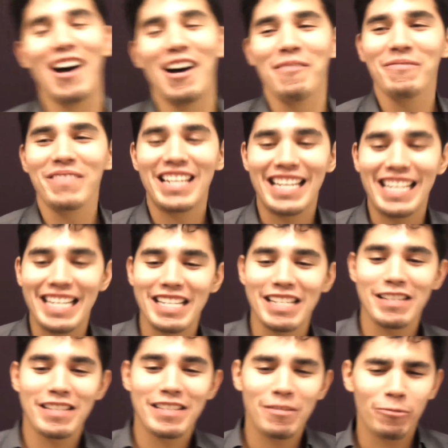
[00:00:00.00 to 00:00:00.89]
um,
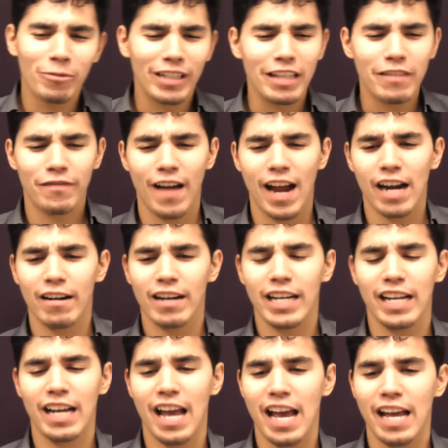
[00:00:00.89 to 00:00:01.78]
he's really
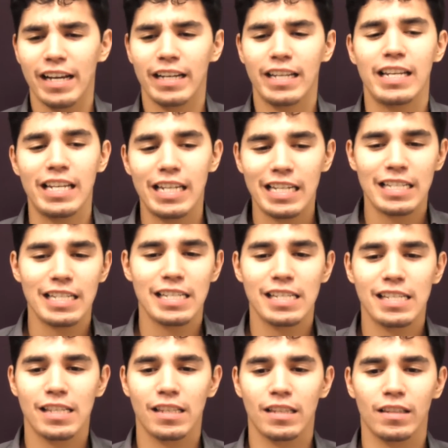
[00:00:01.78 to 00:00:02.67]
fiery, and he
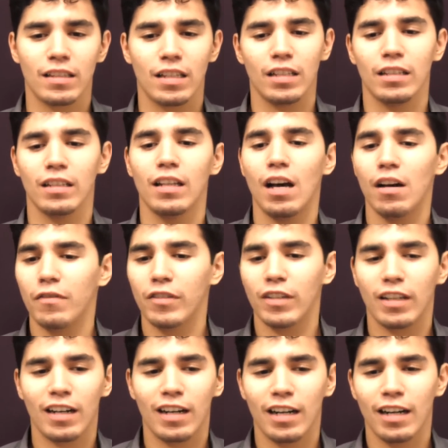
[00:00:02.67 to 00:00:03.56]
is the
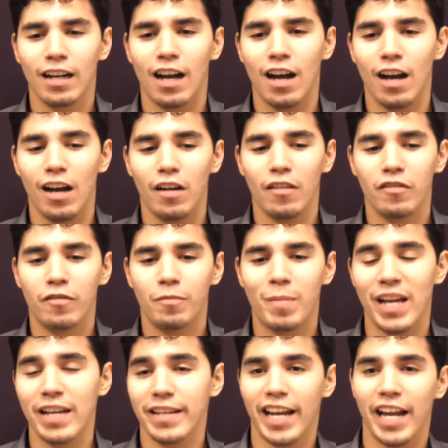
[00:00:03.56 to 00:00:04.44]
lover
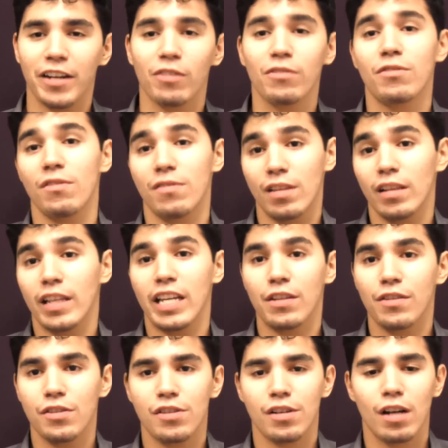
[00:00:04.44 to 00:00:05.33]
of Ben Daniels, who's the
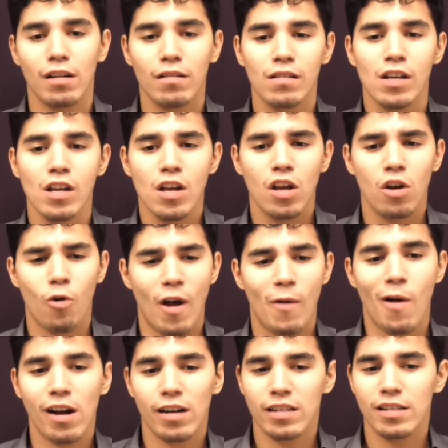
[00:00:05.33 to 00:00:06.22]
lead of the show, who
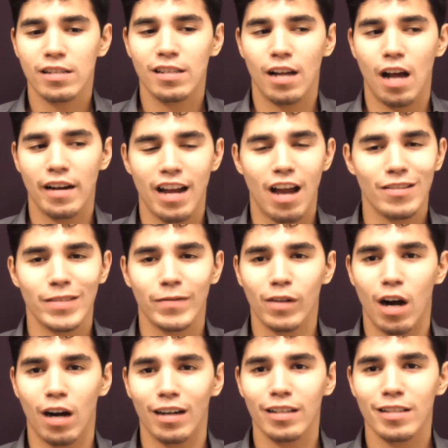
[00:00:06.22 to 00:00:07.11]
I watched on House
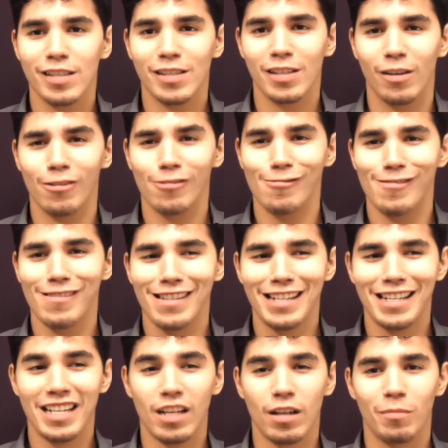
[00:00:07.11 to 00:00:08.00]
of Cards, so
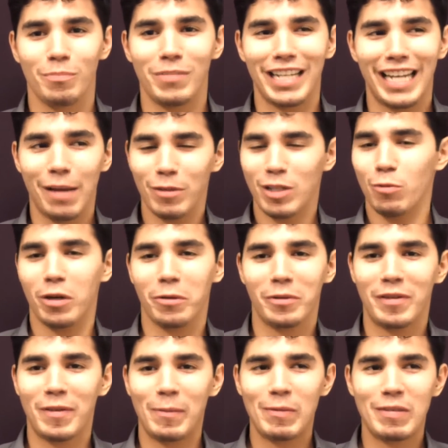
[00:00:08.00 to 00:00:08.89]
being able to
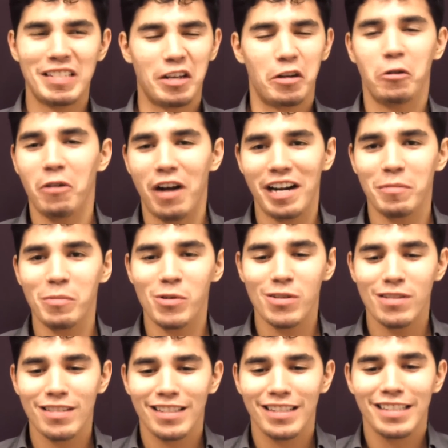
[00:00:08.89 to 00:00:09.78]
work with him was
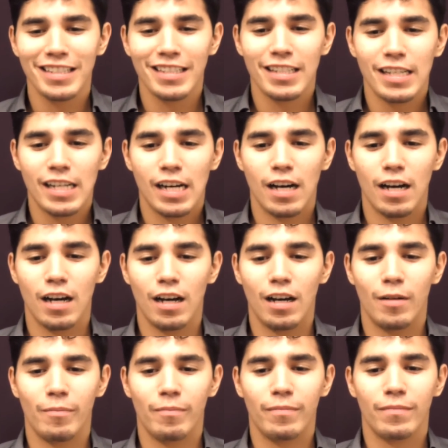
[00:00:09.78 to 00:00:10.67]
incredible. Mm-hmm.
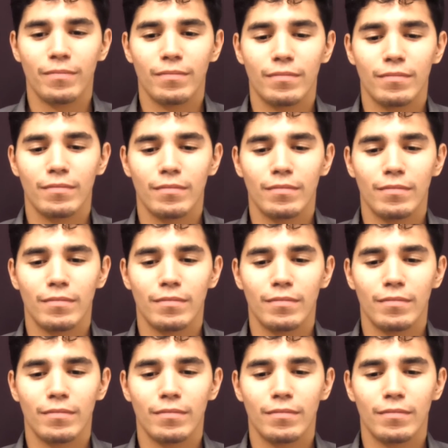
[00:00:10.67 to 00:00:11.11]
Um,